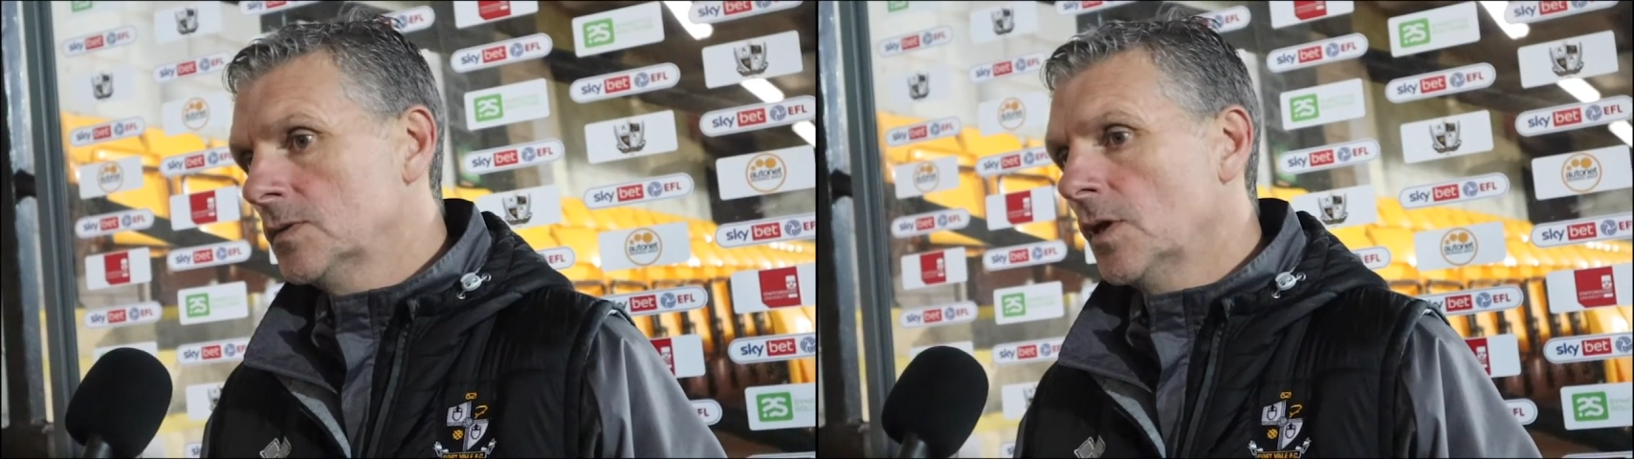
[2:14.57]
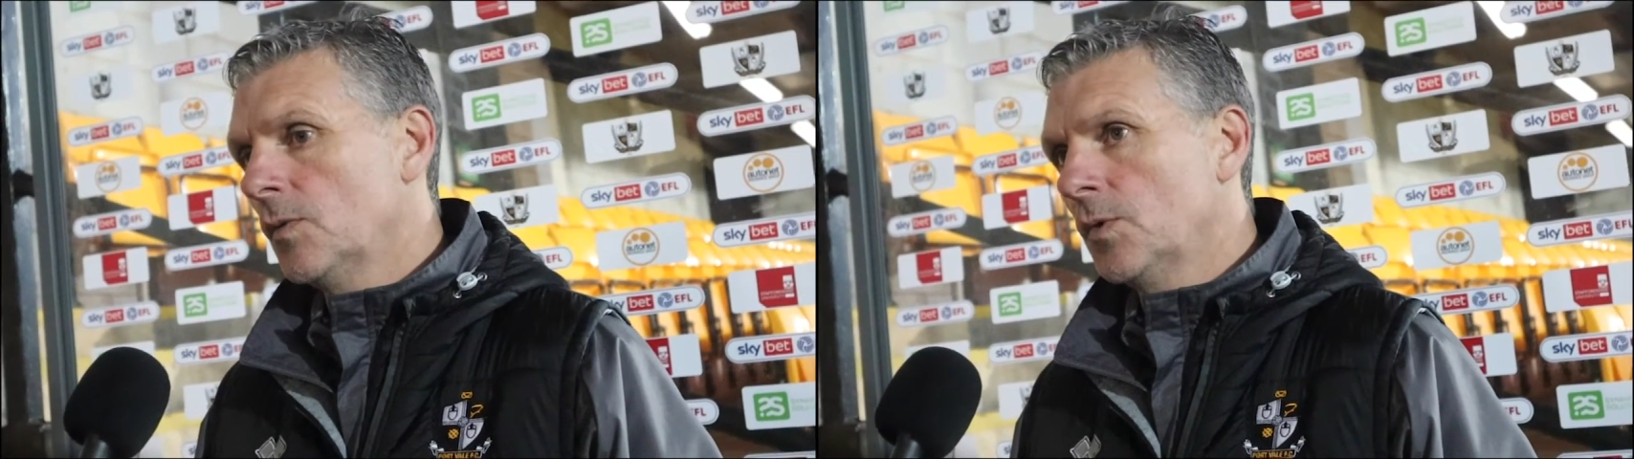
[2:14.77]

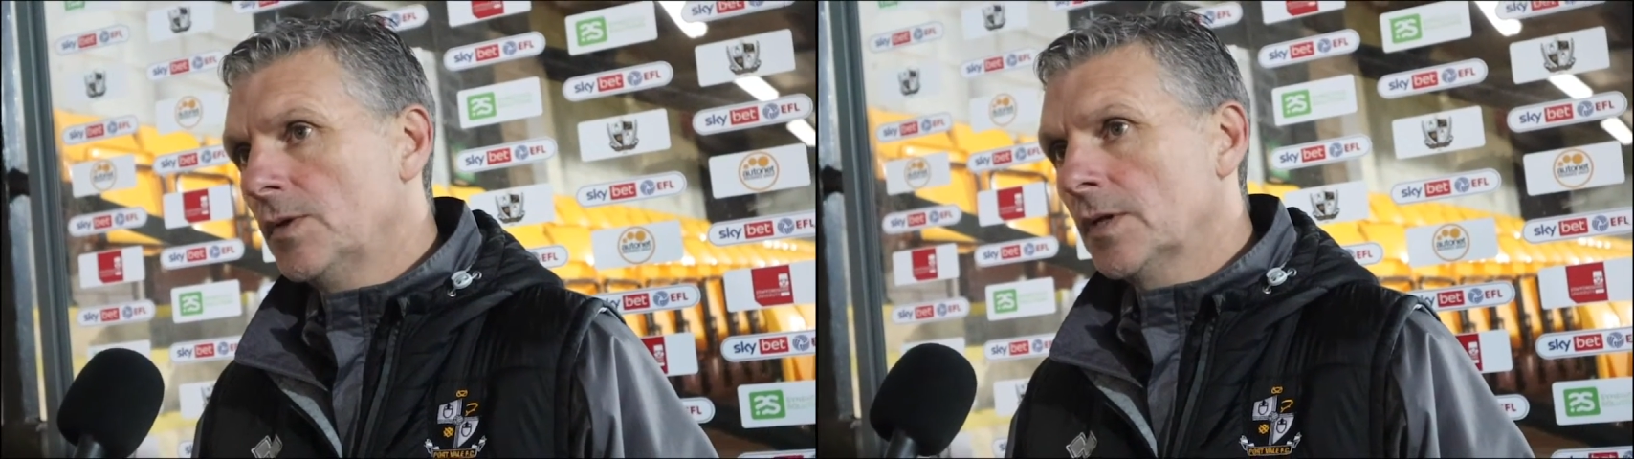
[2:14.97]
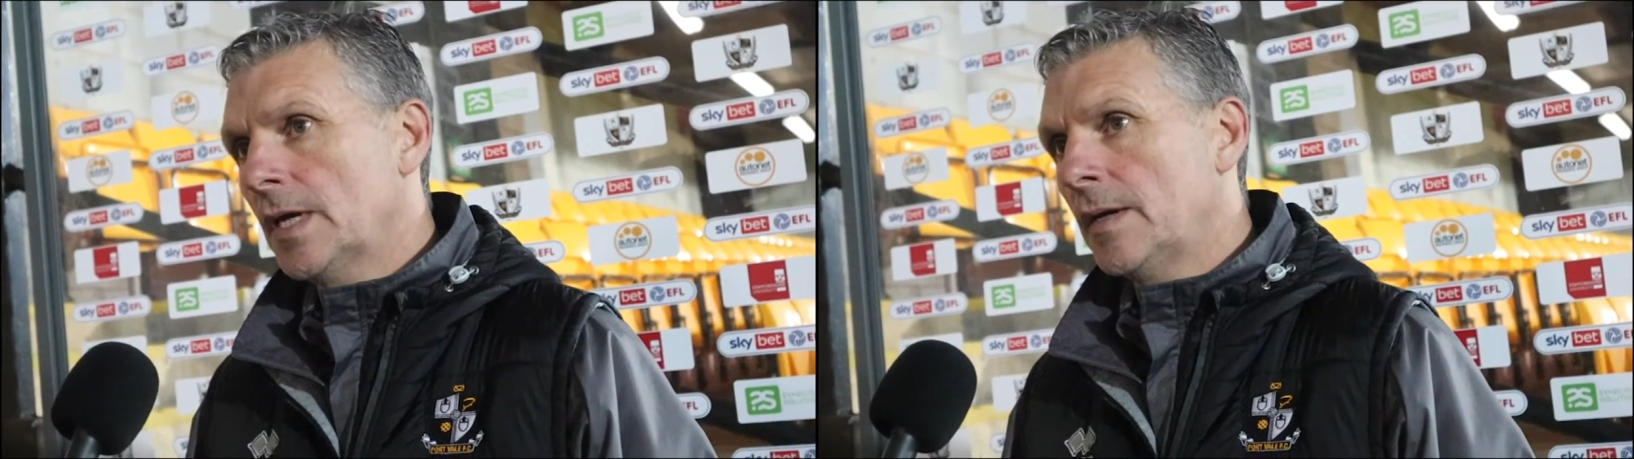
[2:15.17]
go and
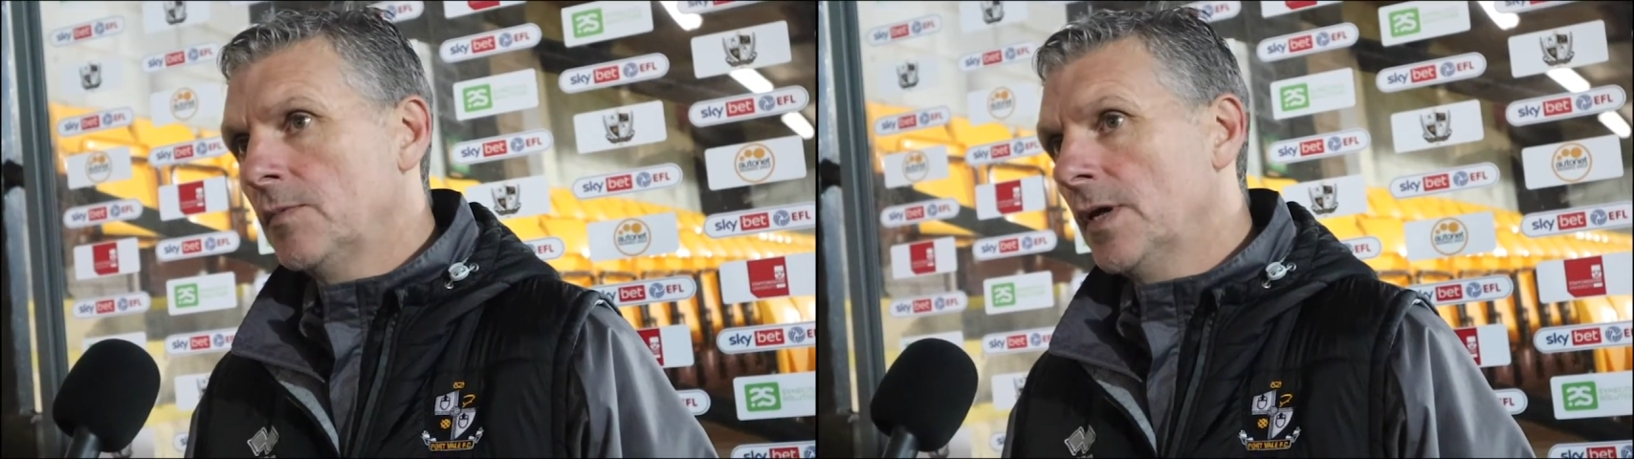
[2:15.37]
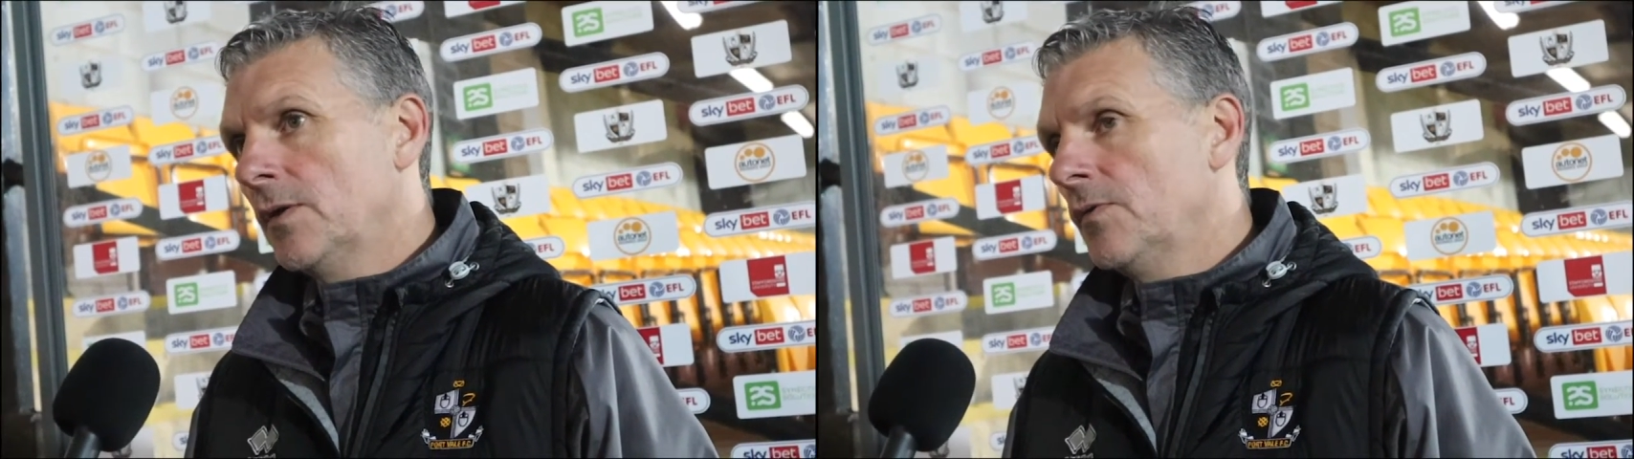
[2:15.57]
win the game
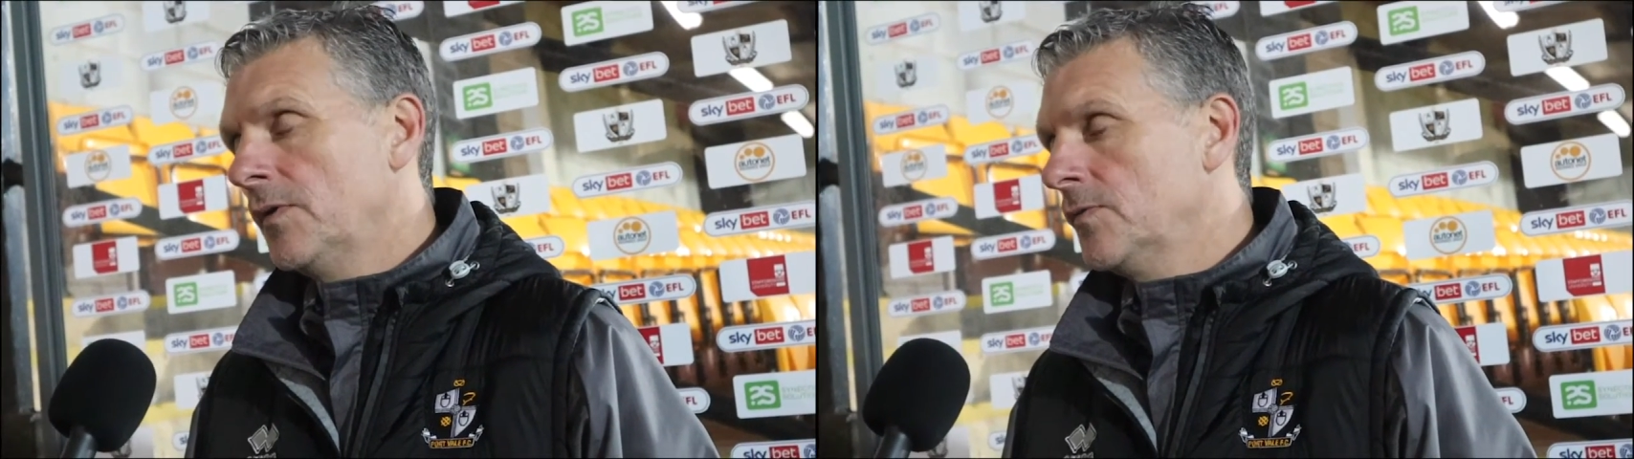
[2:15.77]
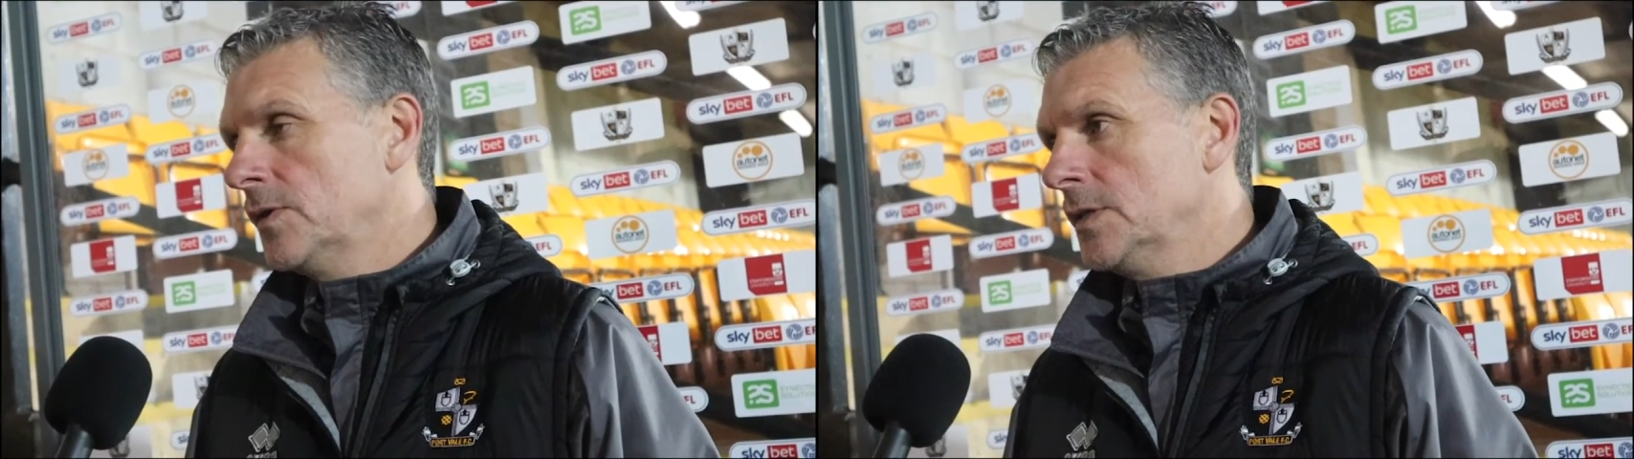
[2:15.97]
without the
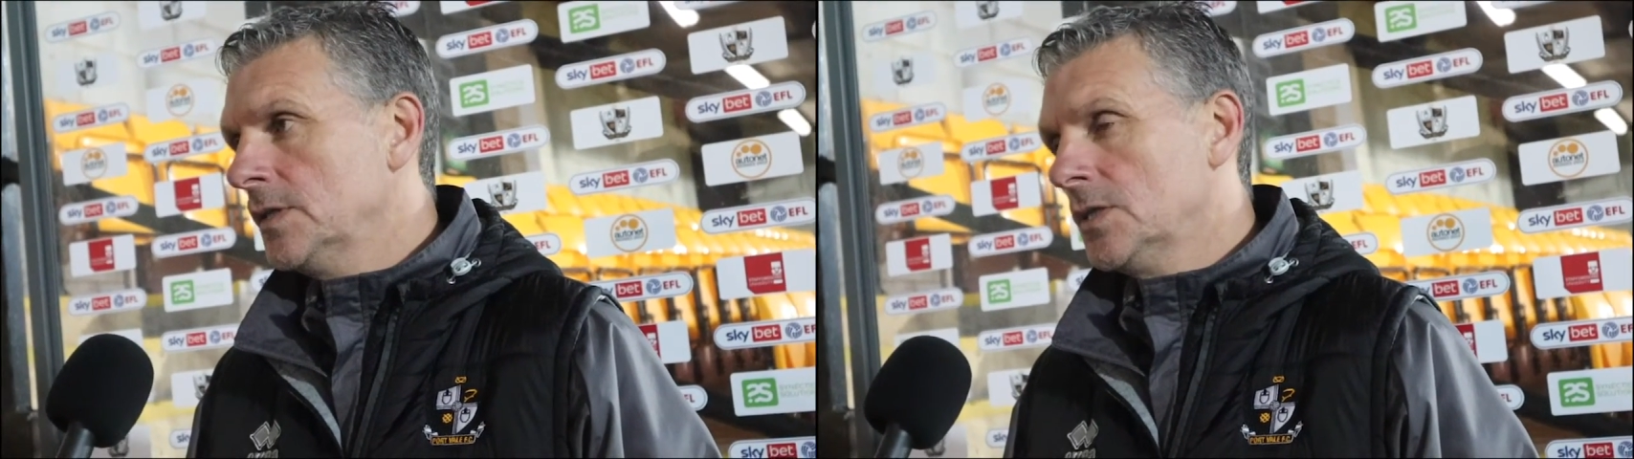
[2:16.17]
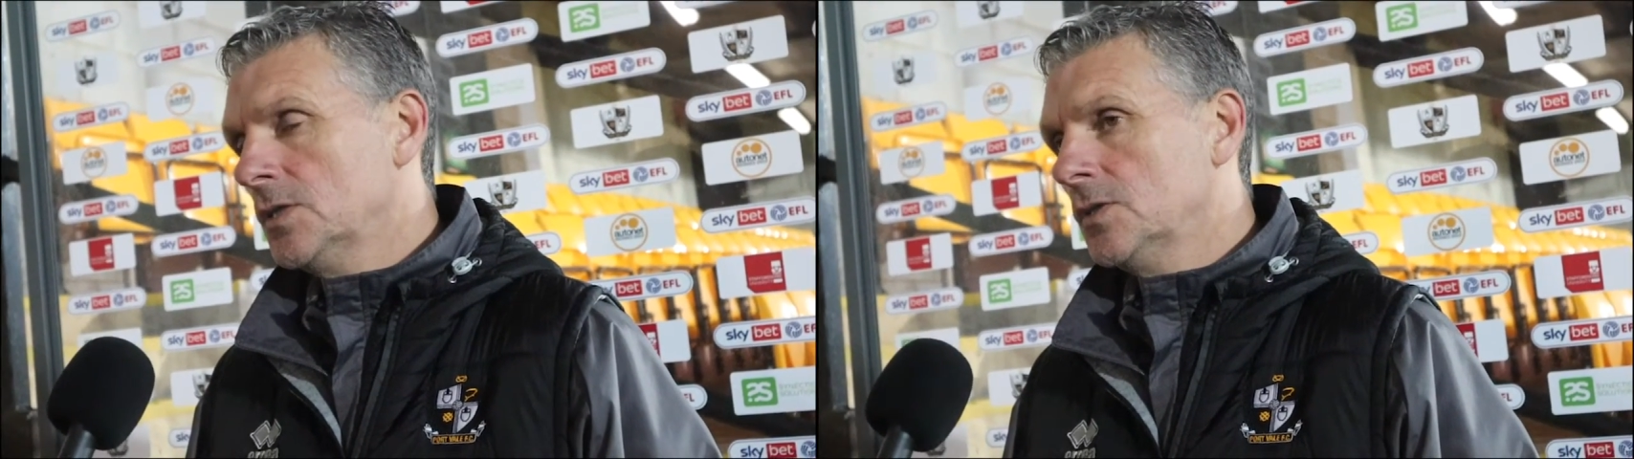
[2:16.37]
refereeing
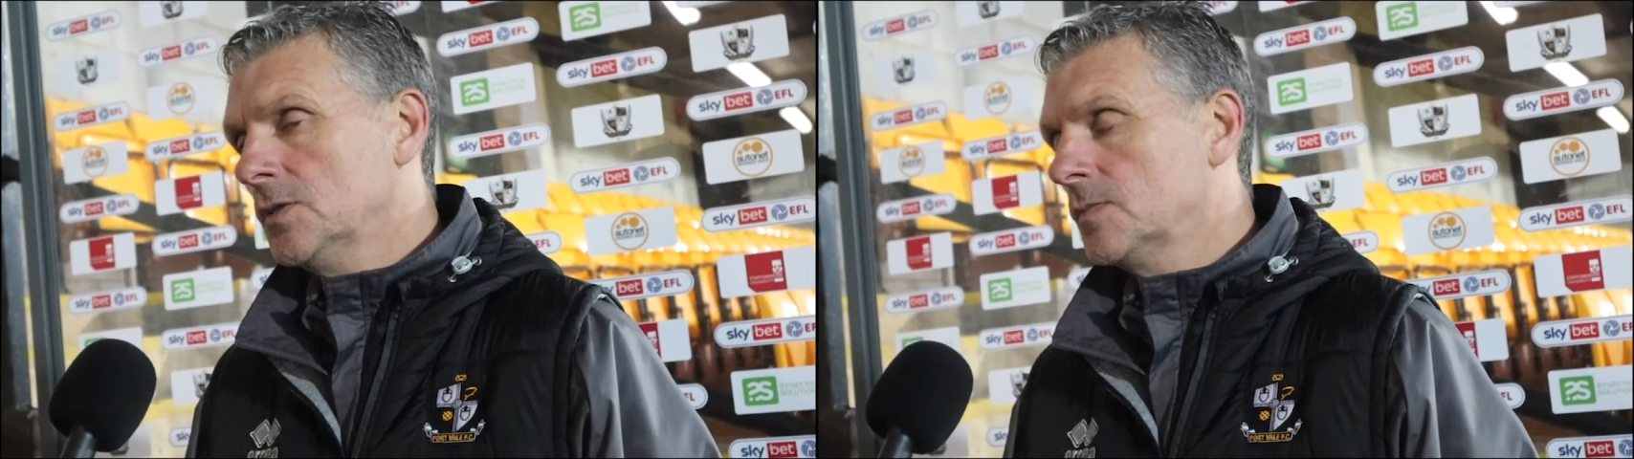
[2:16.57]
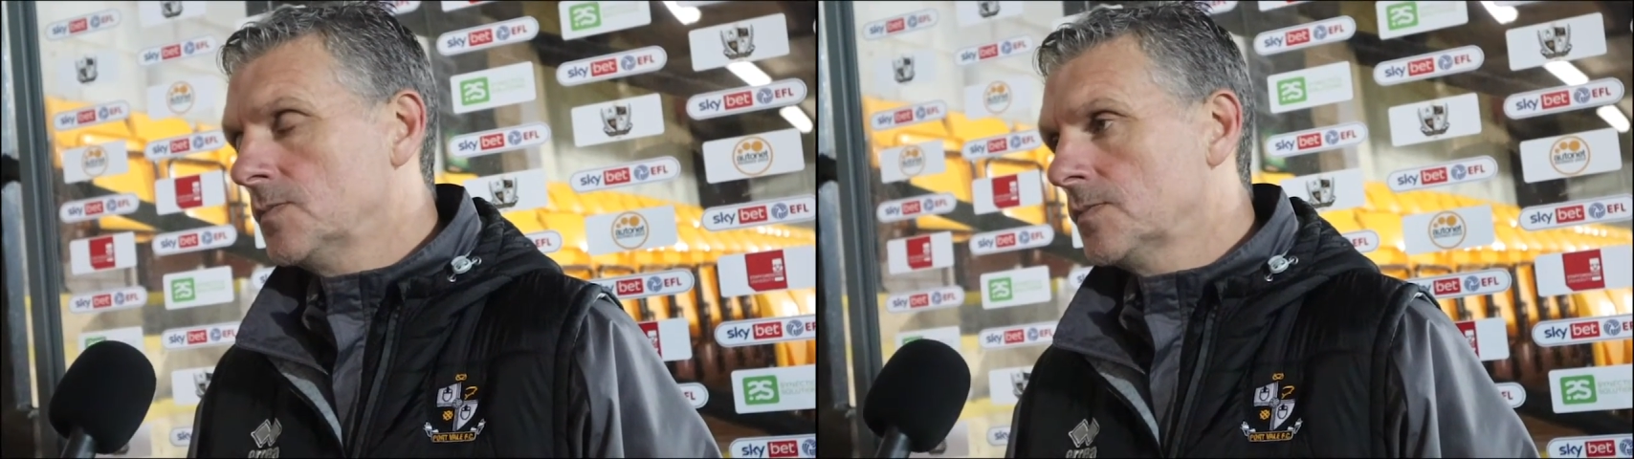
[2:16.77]
decisions.